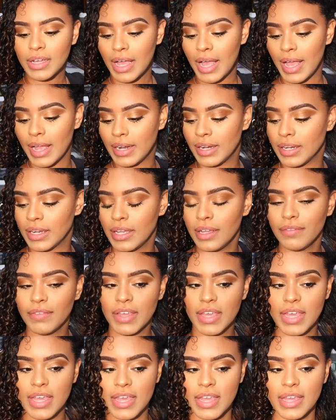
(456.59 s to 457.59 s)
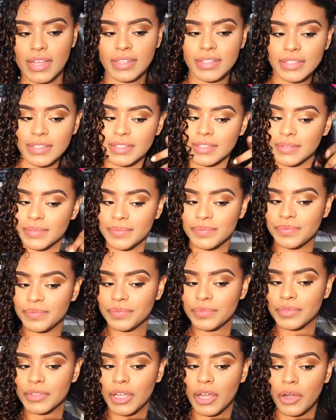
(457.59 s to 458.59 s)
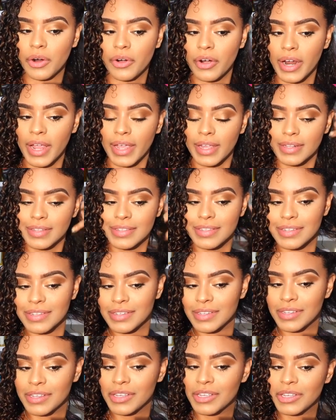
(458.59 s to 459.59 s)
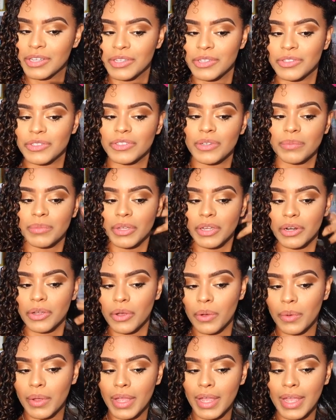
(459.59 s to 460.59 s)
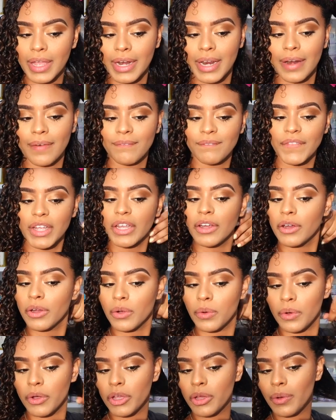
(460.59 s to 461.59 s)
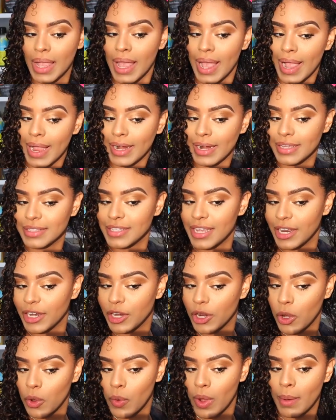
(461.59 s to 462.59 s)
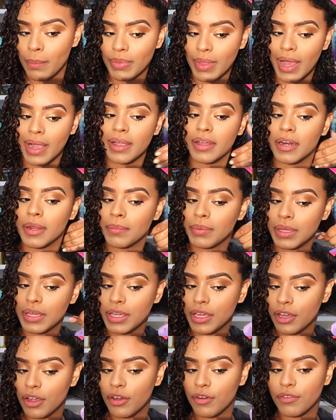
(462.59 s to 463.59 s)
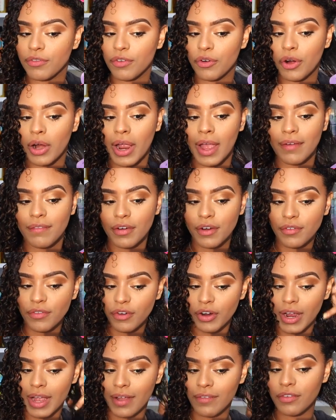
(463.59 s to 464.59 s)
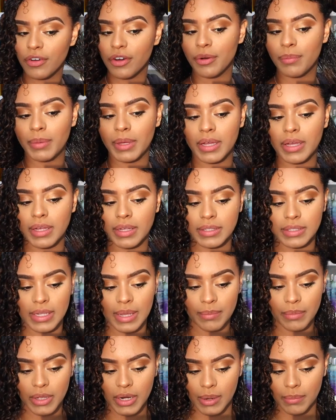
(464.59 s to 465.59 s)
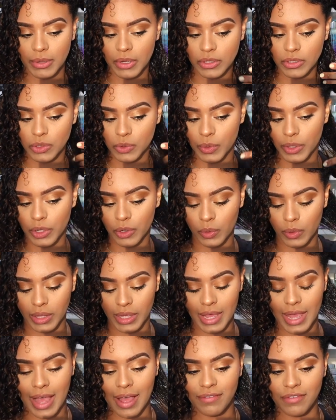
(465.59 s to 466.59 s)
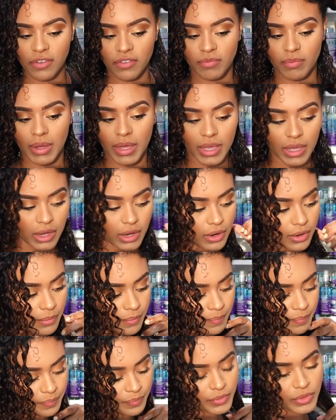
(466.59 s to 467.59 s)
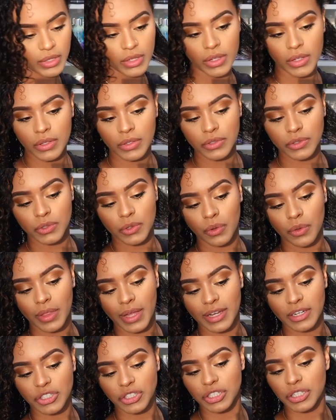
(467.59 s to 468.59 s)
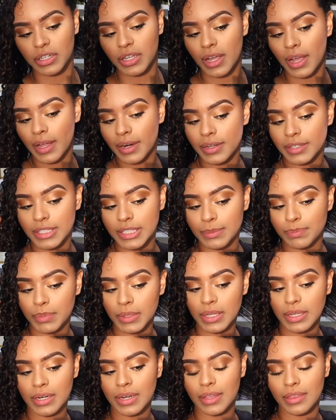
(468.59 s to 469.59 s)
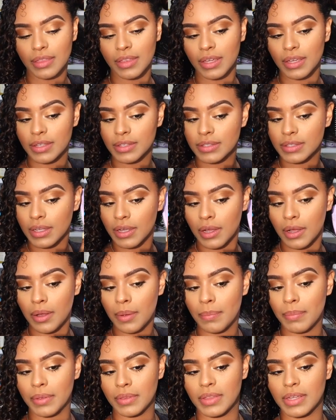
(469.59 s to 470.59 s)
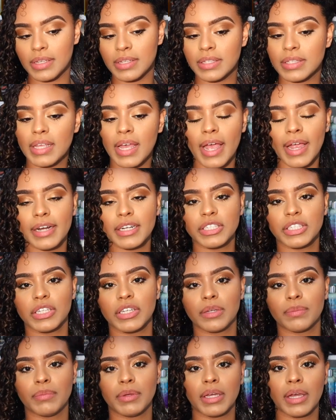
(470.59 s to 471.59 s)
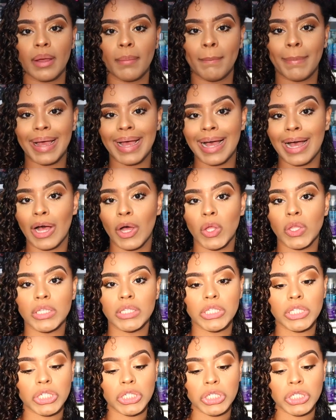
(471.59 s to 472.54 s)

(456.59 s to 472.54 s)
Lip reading: I love it. Alright. So I'm going to go ahead and finger coil. At least I know I'm not going to be here forever because I'm going to be doing only half of my hair. So that should kind of speed things up. This side took me about